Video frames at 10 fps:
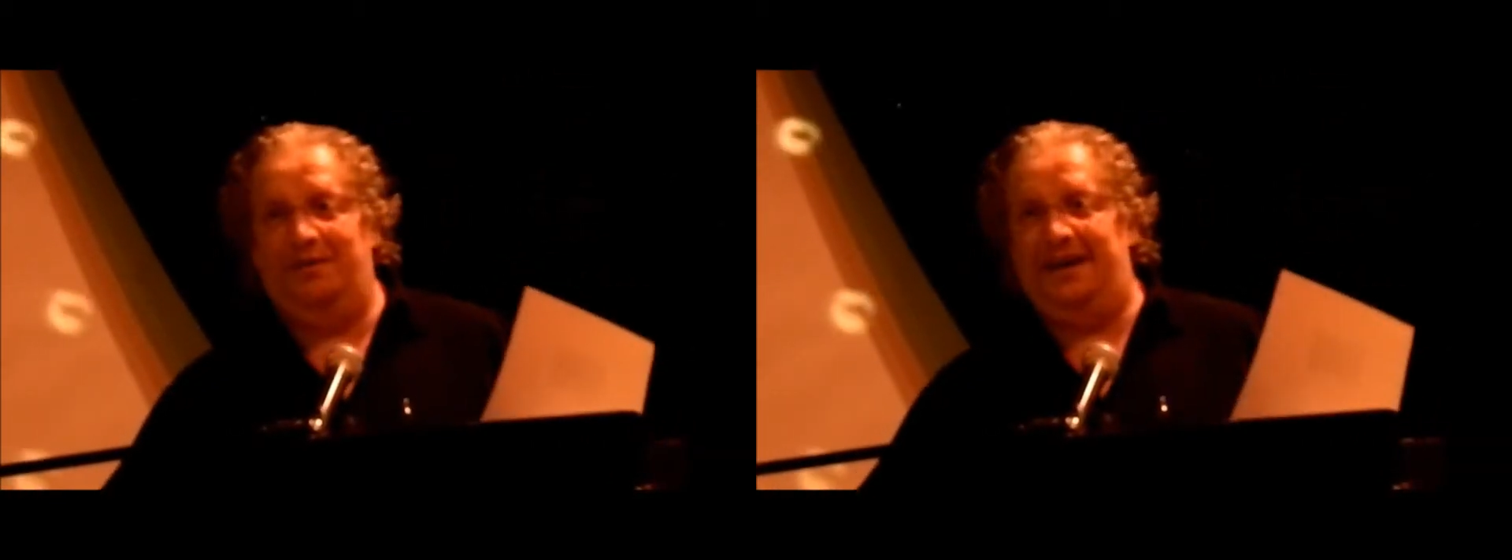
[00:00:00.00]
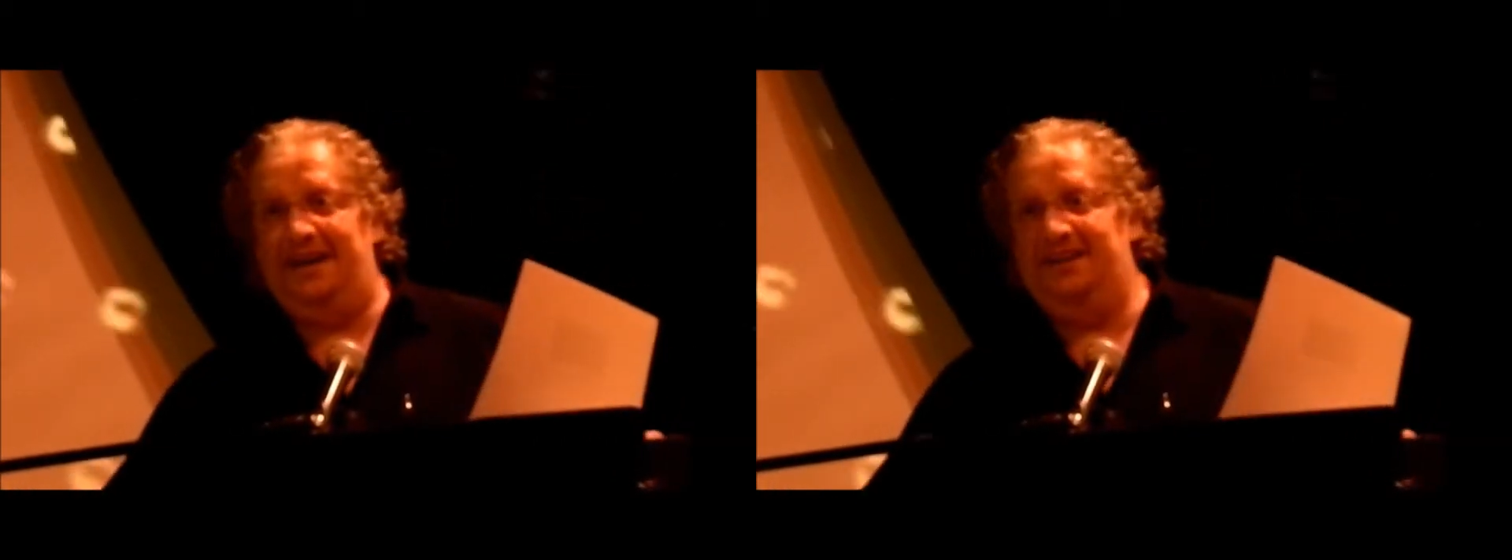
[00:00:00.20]

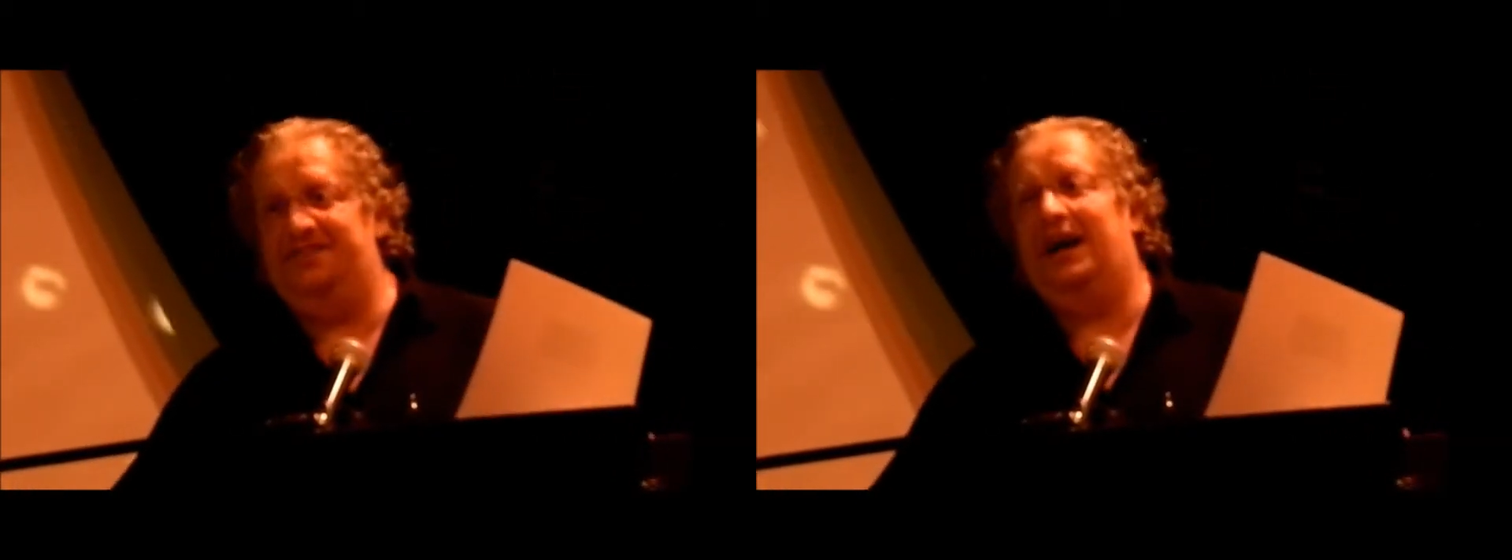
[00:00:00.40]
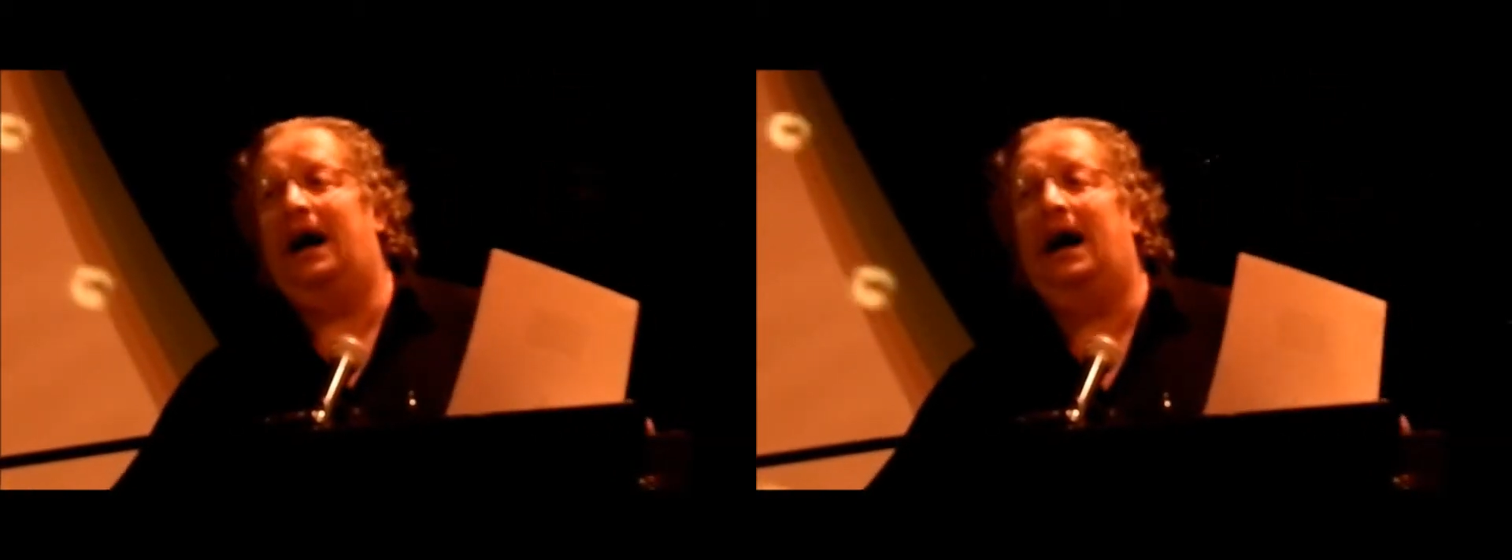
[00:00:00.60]
that is.
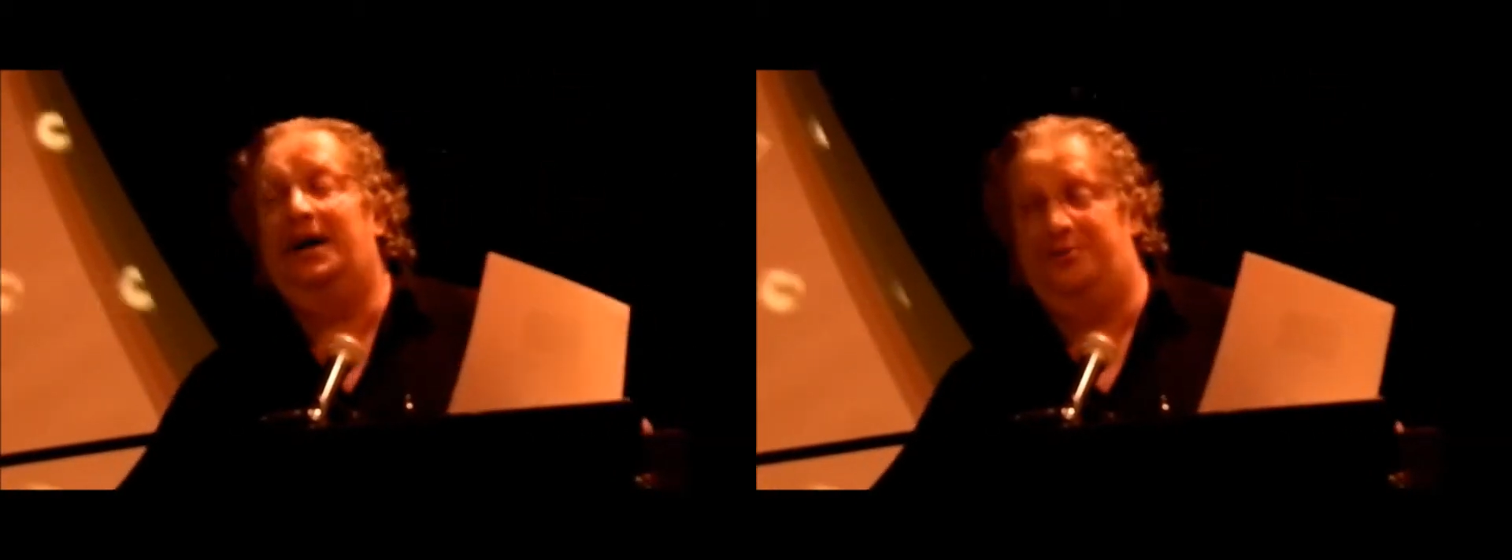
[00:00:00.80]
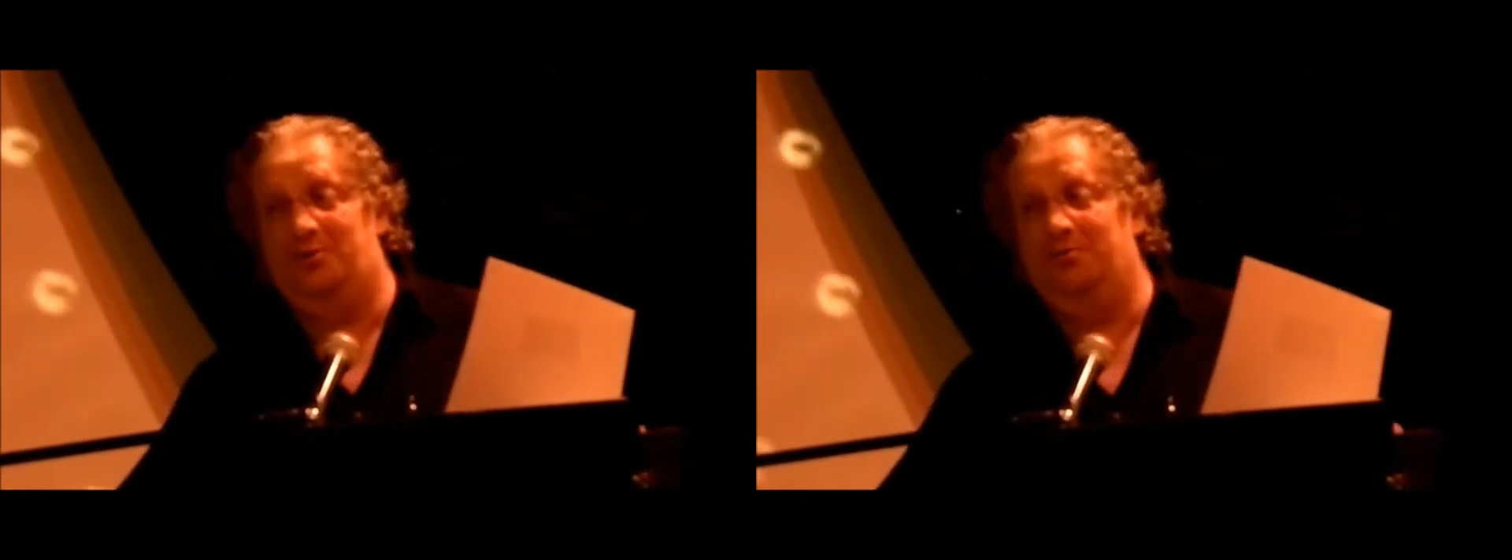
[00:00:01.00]
I
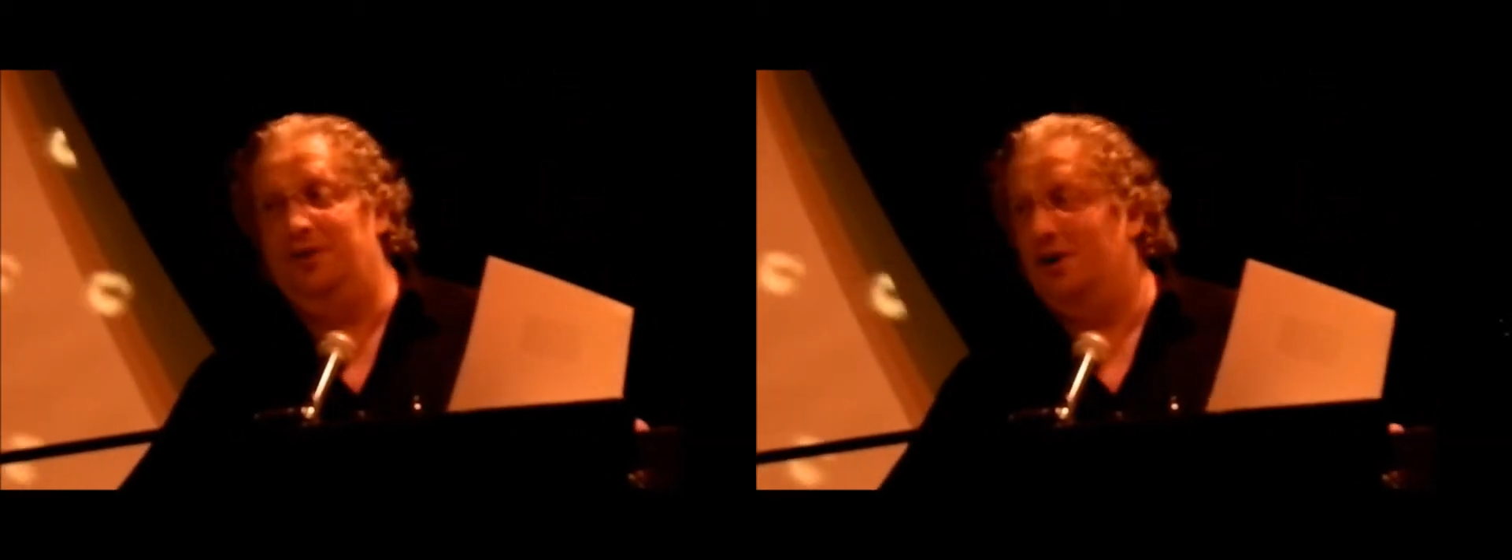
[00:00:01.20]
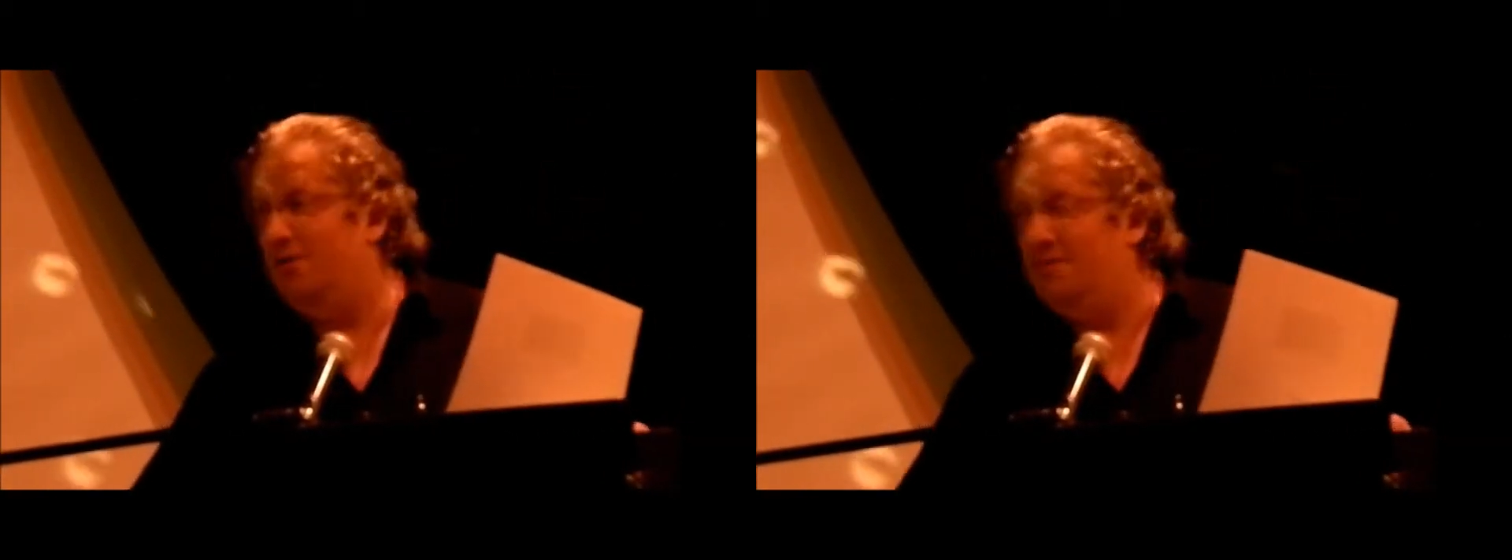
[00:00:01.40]
don't
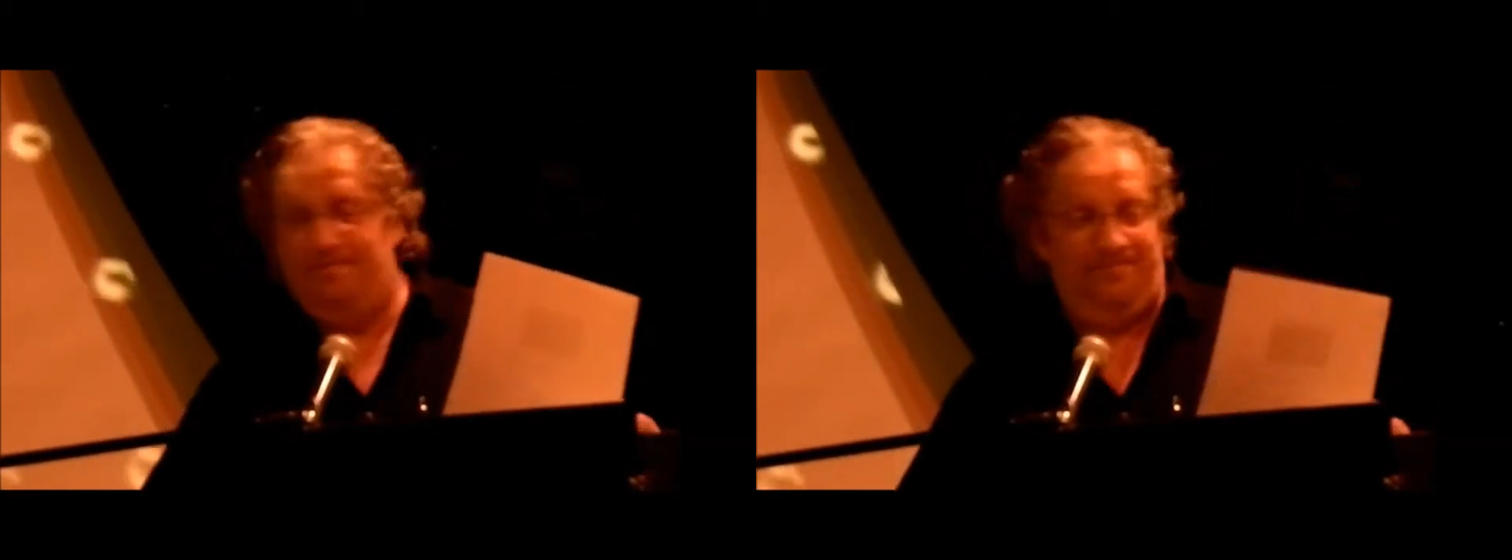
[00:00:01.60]
know.